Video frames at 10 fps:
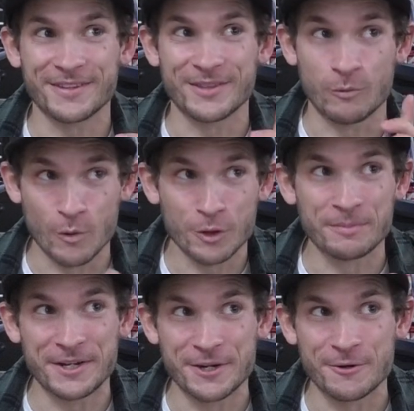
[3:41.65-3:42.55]
World
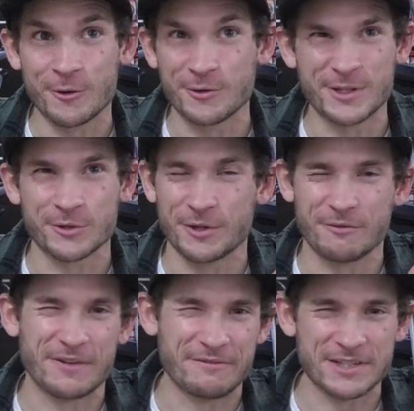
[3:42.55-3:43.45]
Minnow is only
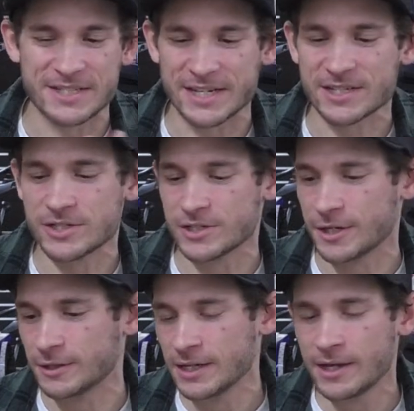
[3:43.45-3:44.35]
5 to 6.
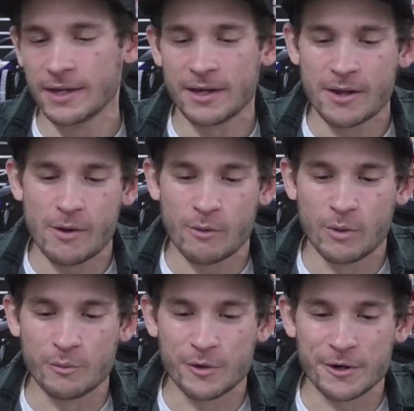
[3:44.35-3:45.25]
So
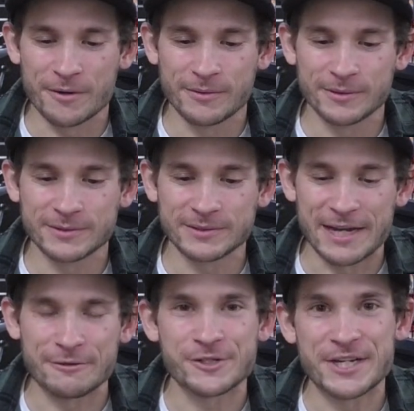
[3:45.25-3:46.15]
when we're
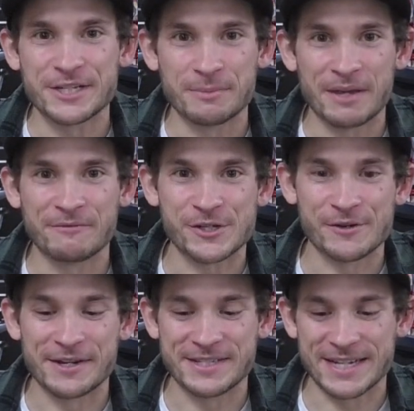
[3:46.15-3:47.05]
out chasing bait fish
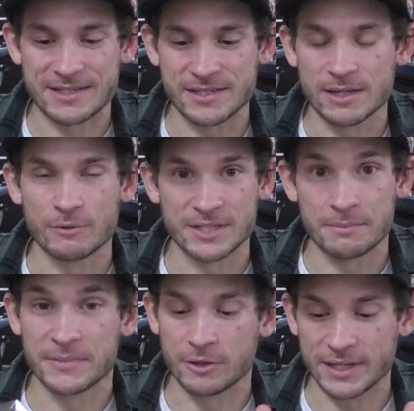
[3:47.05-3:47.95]
around in Texas, I want
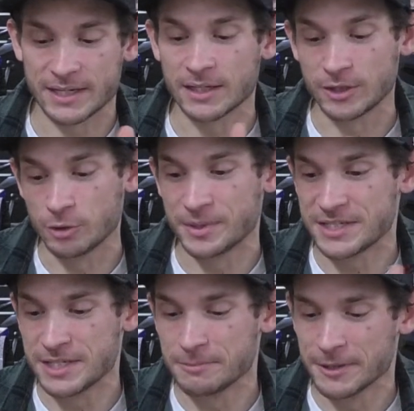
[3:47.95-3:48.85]
something that'll get a little
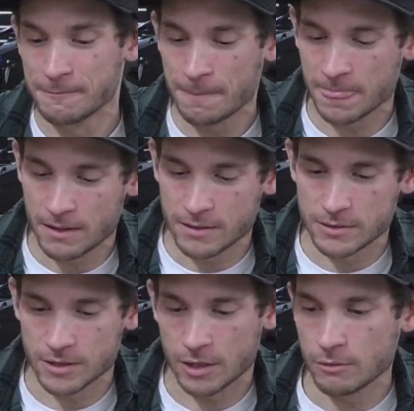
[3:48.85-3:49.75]
bit deeper.
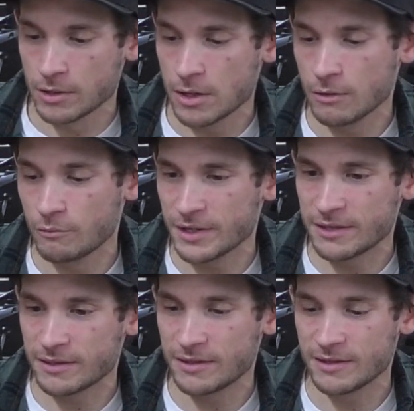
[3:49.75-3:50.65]
To go along
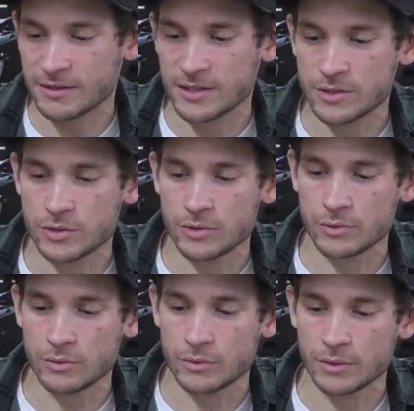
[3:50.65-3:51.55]
with the
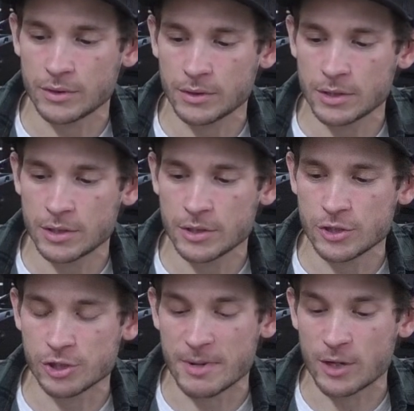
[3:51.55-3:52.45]
2
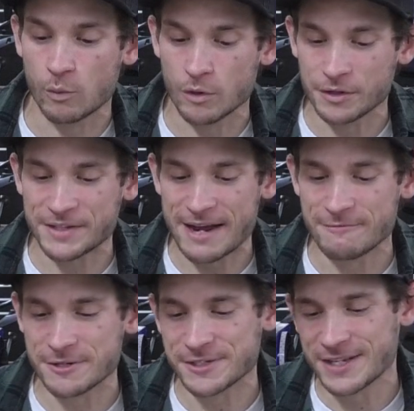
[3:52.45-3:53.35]
Shimano World
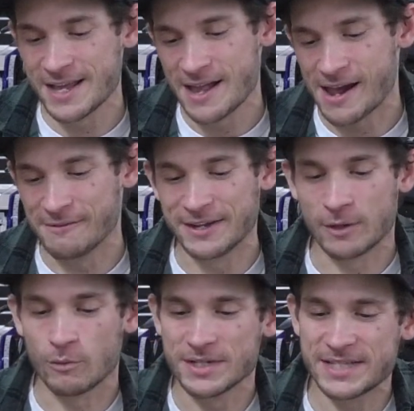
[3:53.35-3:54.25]
Divers, I've got
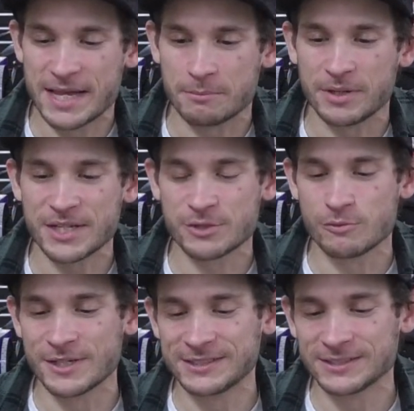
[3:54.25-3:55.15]
a 110 plus
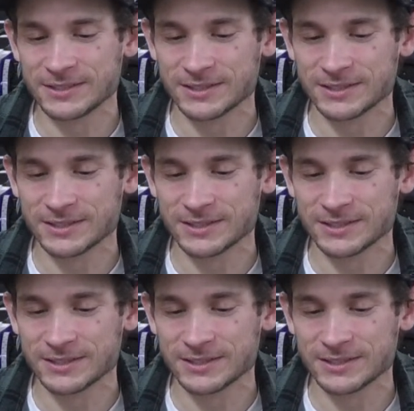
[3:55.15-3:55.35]
1,